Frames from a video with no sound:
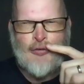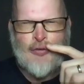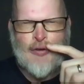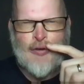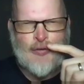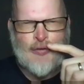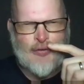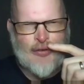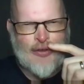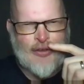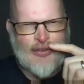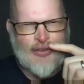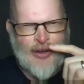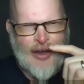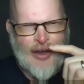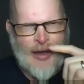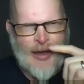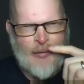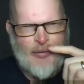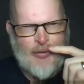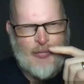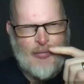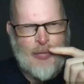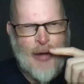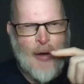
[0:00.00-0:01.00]
50
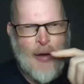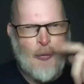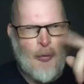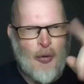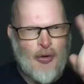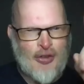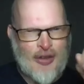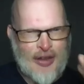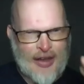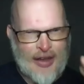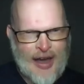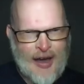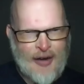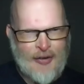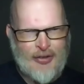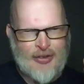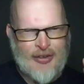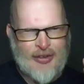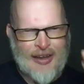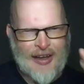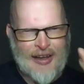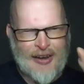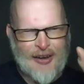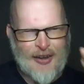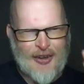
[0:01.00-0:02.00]
times, but I wasn't
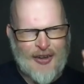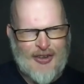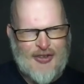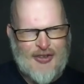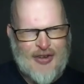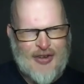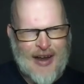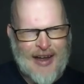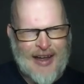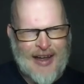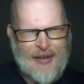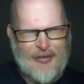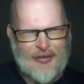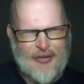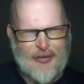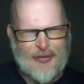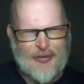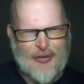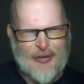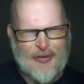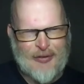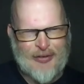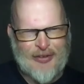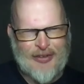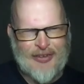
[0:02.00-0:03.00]
counting. I lost track after
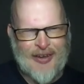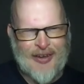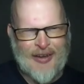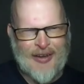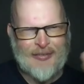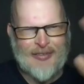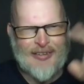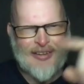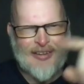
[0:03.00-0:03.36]
50 times.